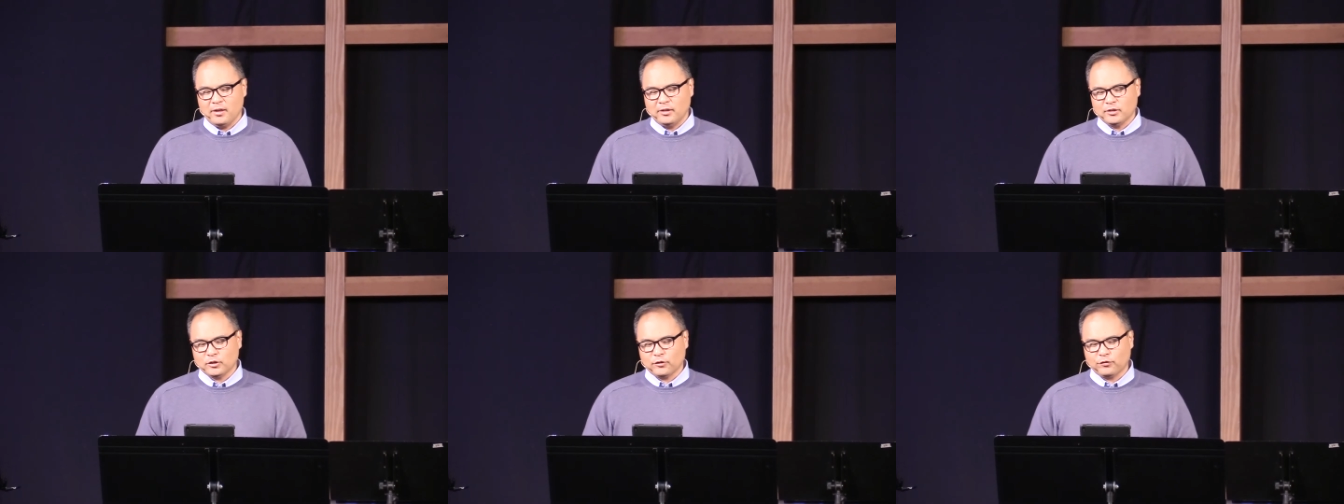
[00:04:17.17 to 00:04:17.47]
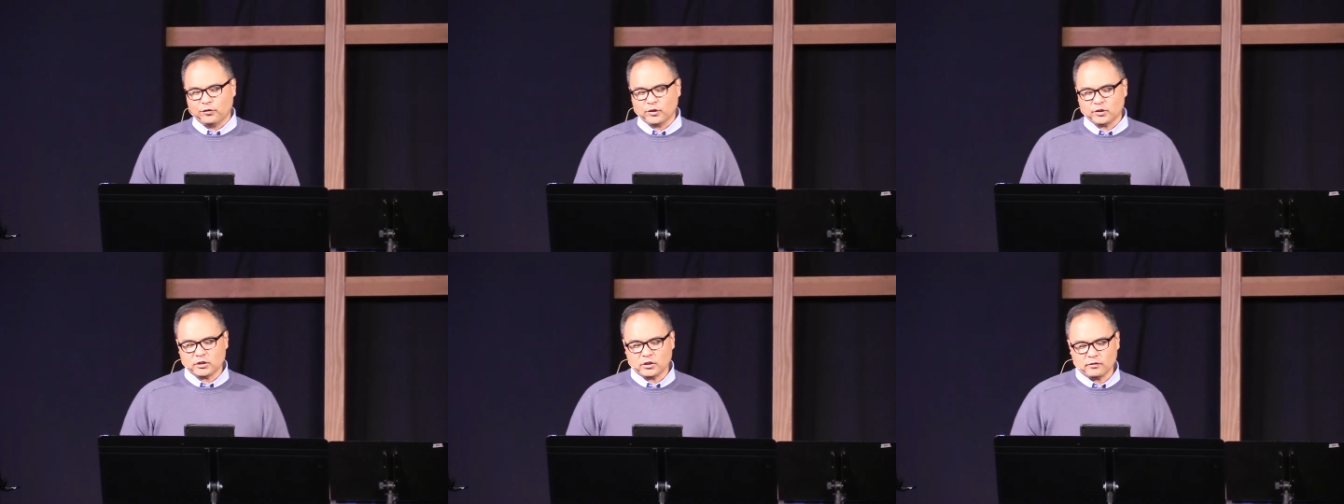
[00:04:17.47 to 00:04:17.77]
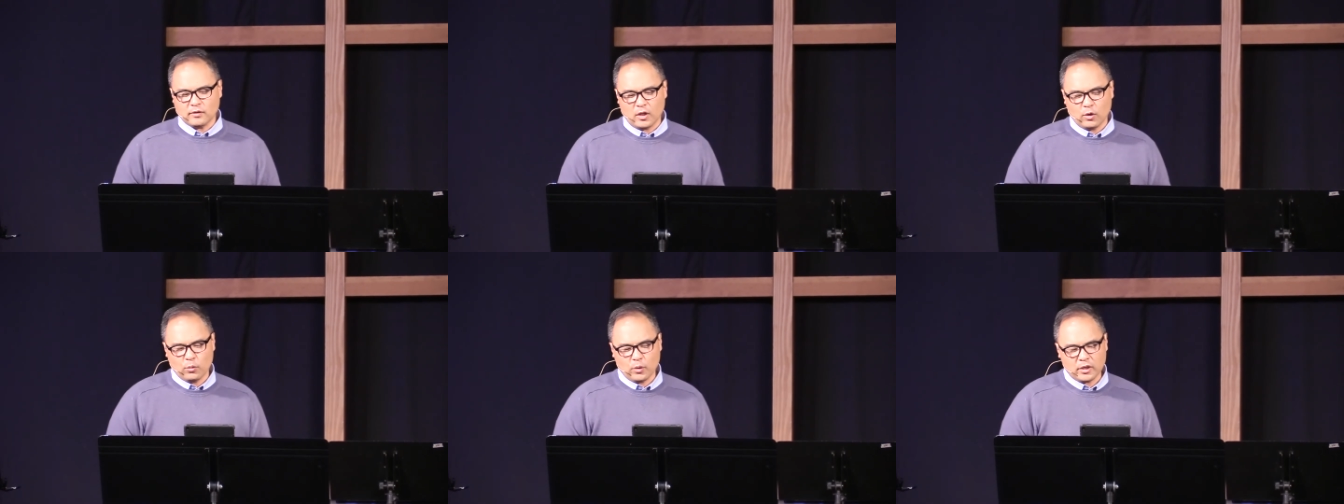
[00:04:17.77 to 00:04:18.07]
So, first
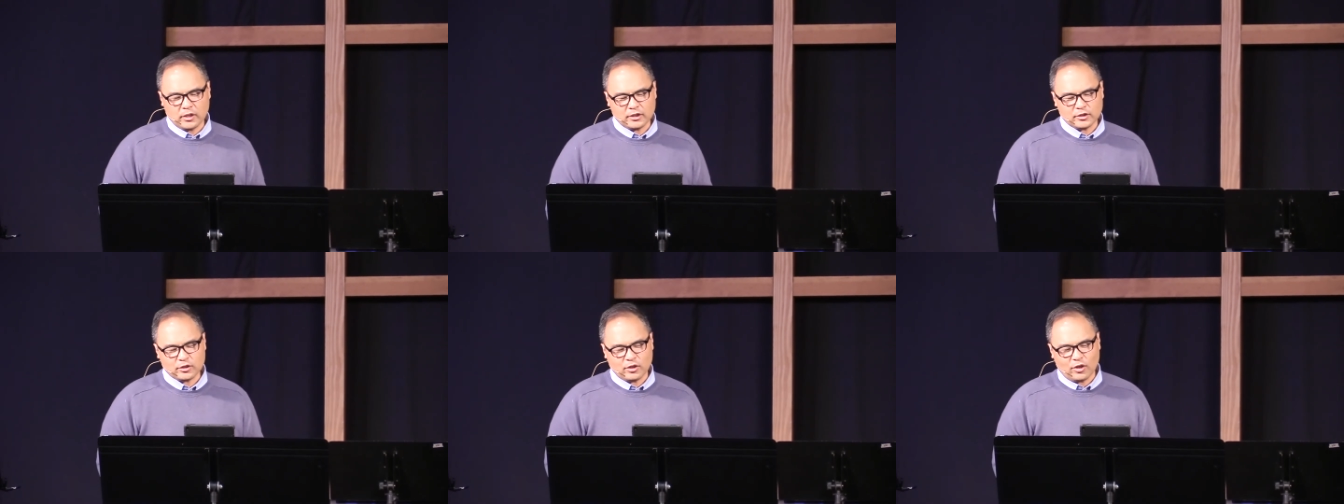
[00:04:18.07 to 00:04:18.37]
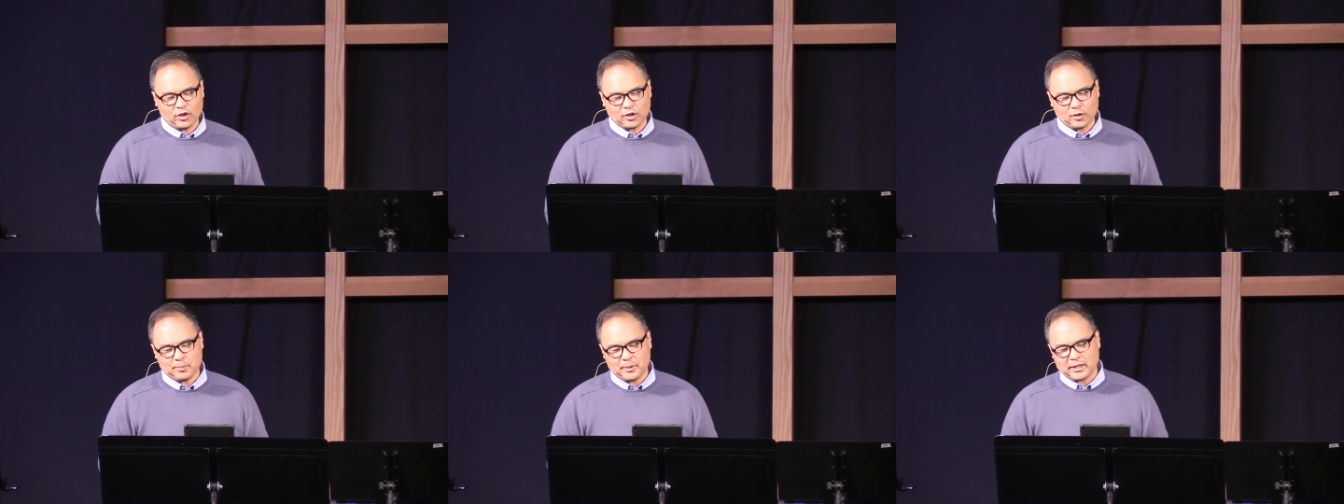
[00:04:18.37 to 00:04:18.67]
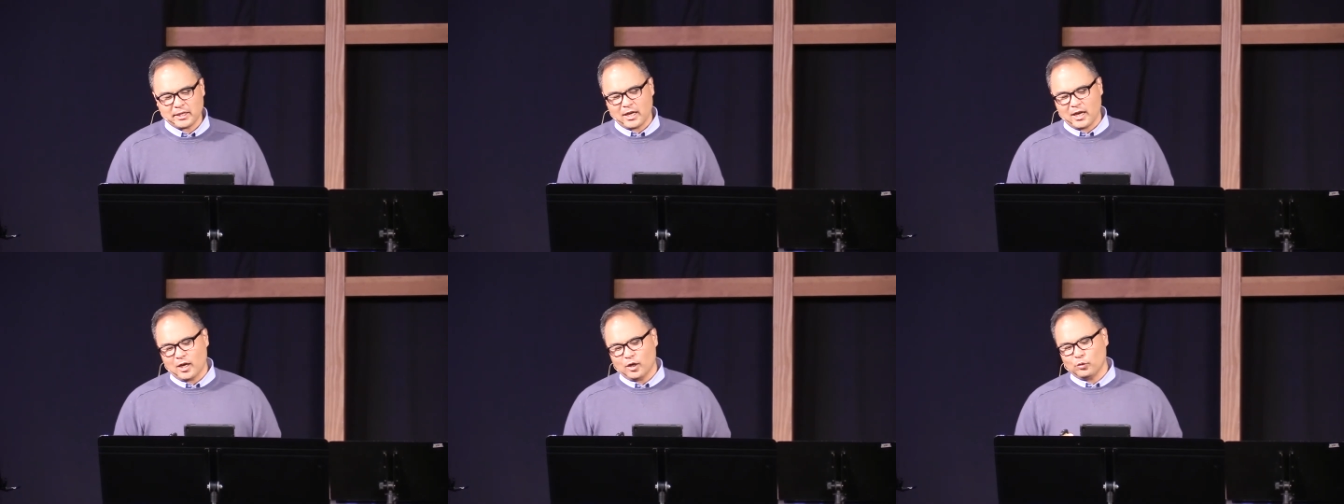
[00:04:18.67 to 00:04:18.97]
of all, we're going to talk
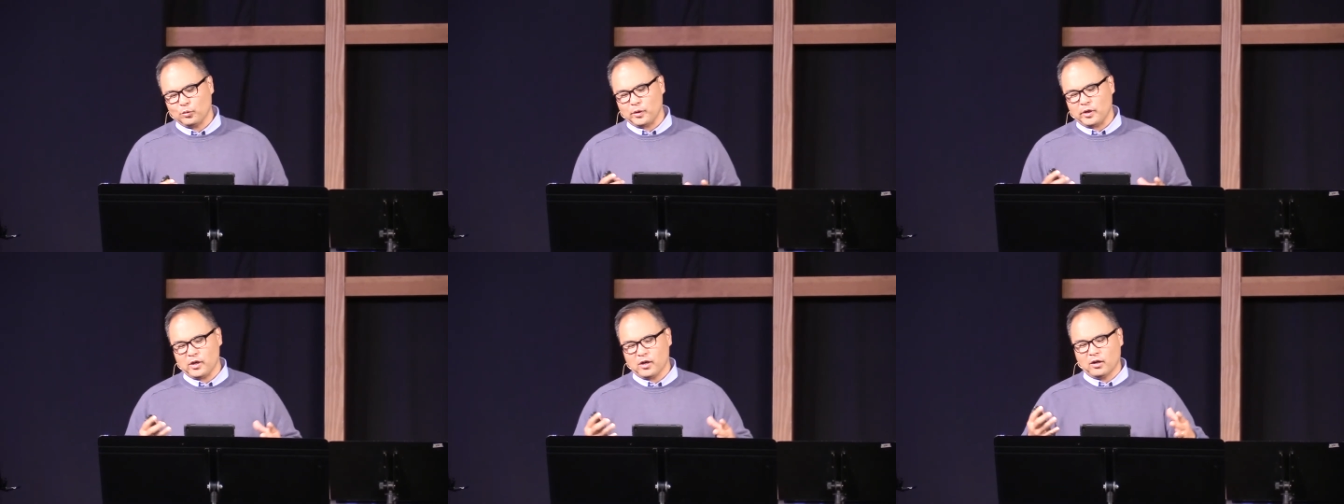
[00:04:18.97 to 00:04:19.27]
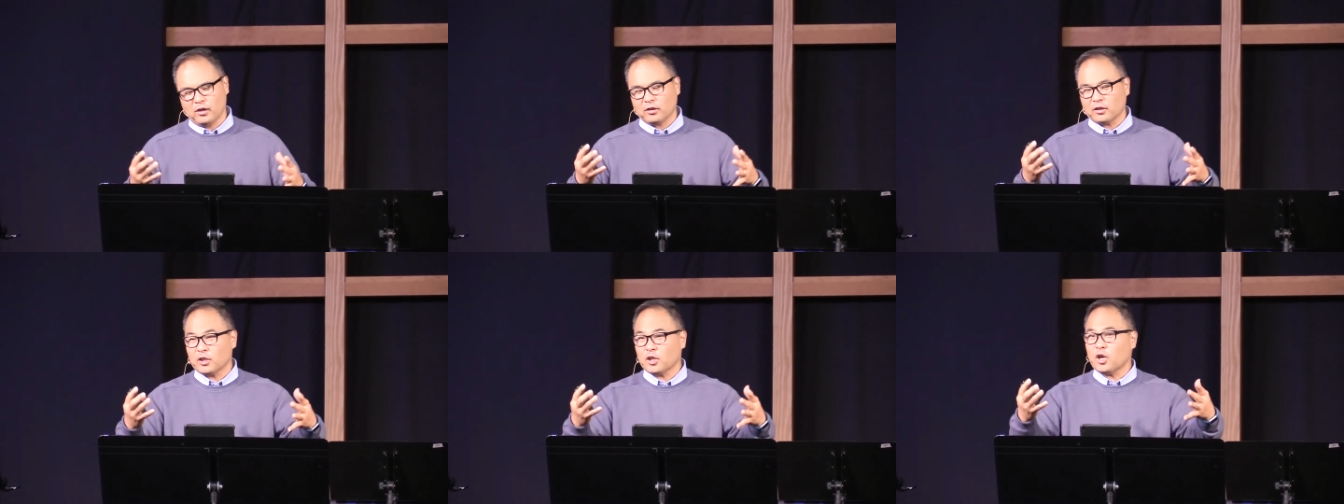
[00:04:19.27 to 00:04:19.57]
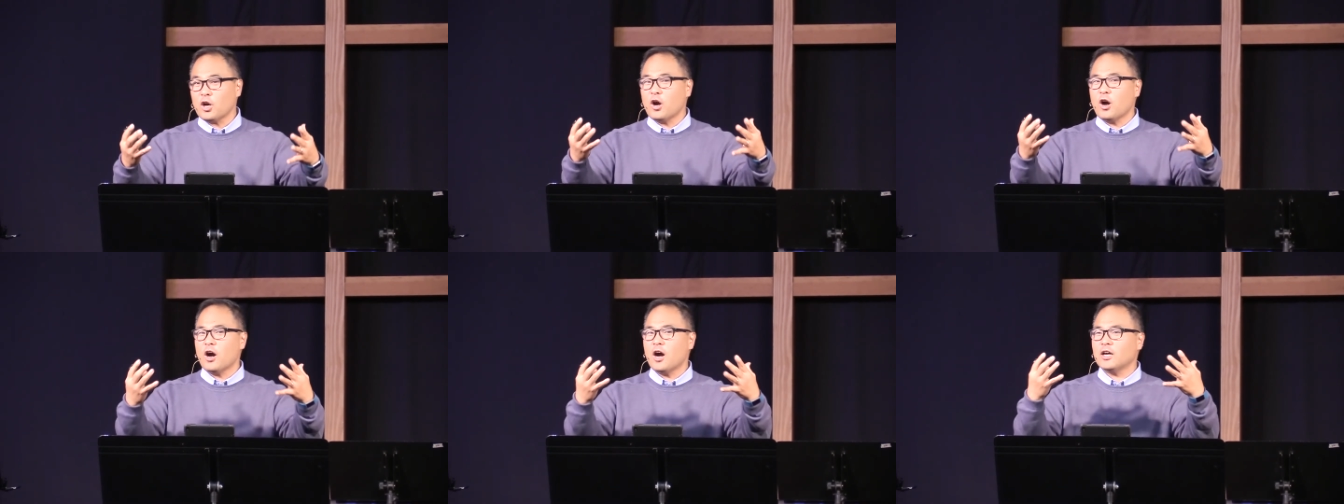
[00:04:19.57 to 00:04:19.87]
about how we are
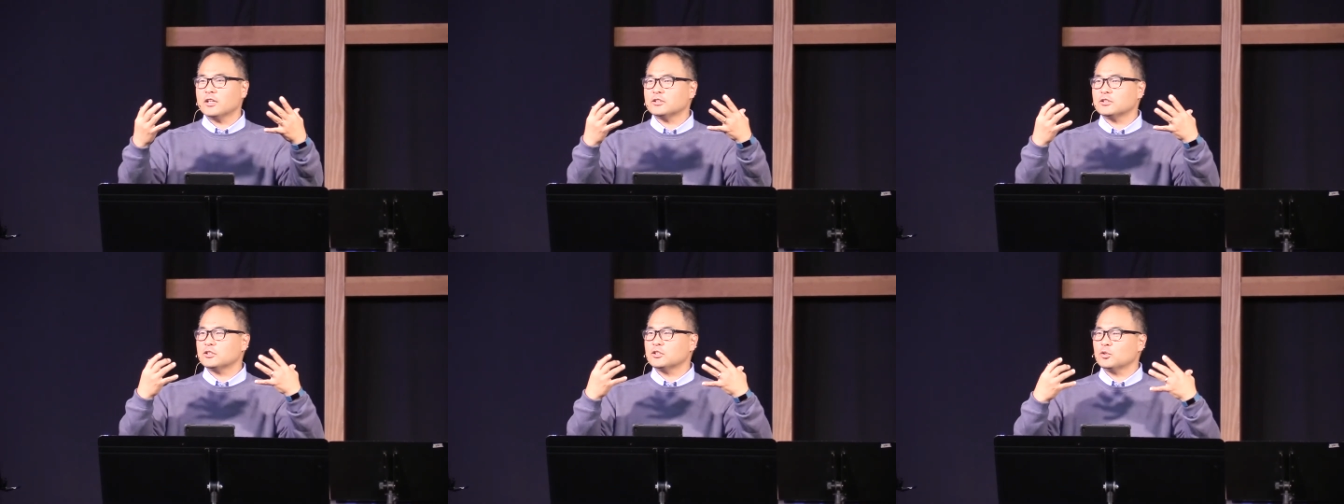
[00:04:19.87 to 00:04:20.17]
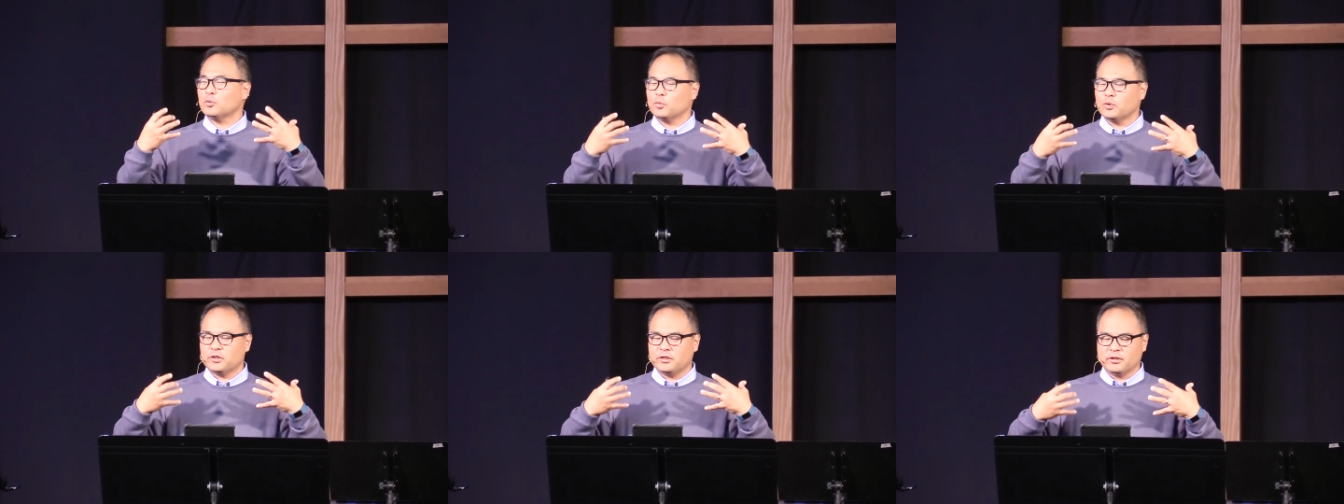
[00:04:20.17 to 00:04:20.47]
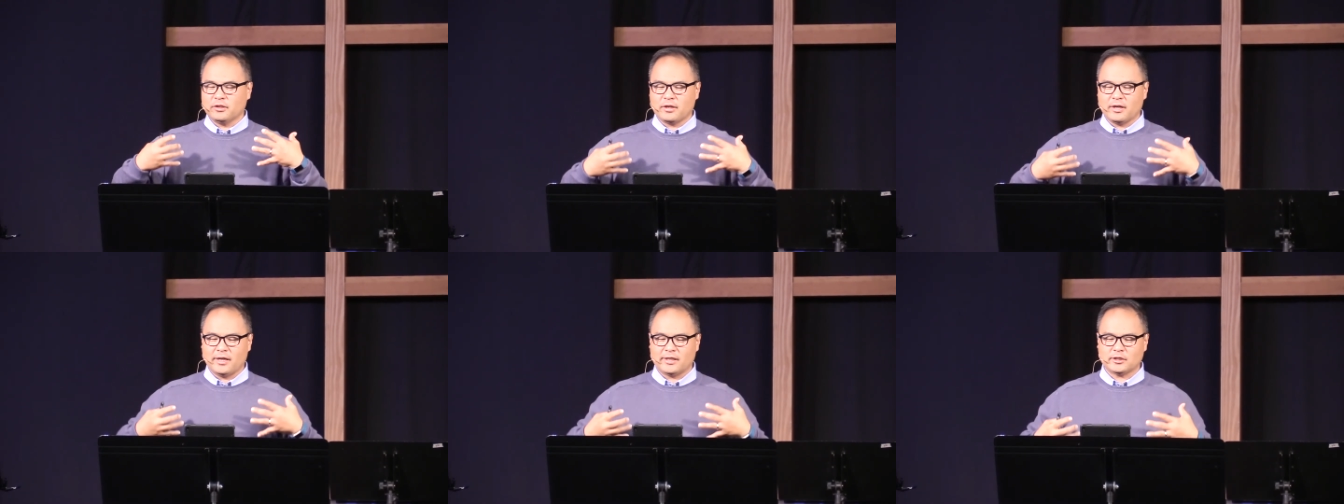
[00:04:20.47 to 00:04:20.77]
caught with
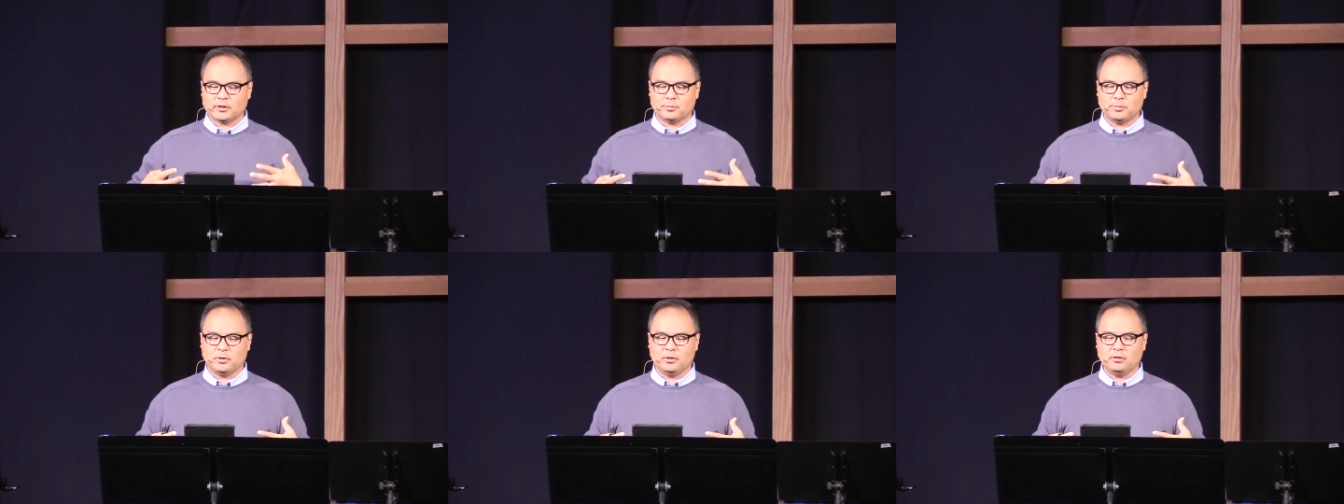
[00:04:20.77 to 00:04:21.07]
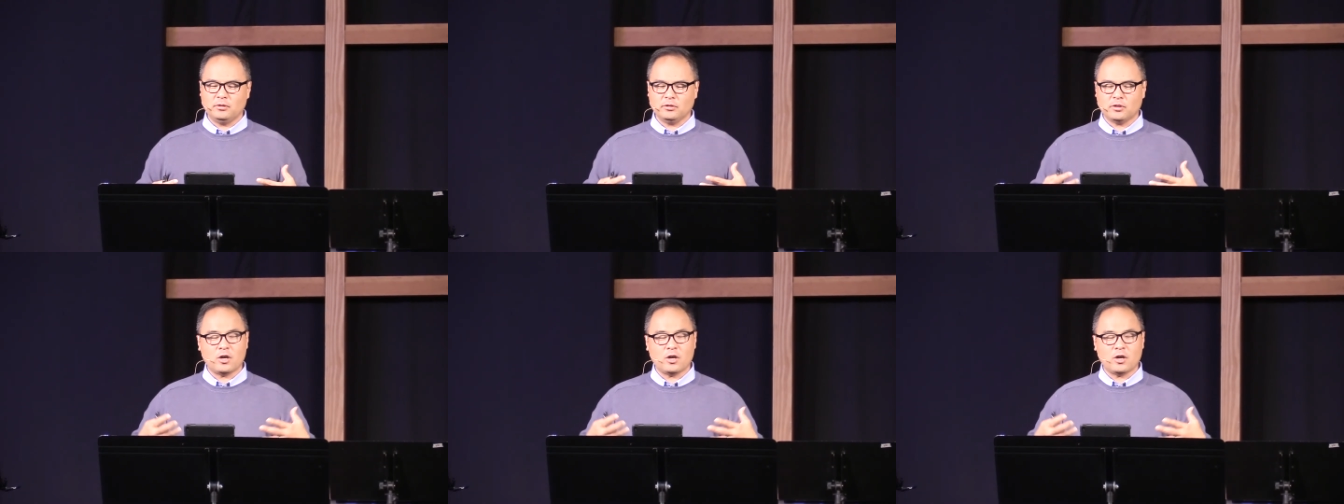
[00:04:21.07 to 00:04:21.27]
the gospel,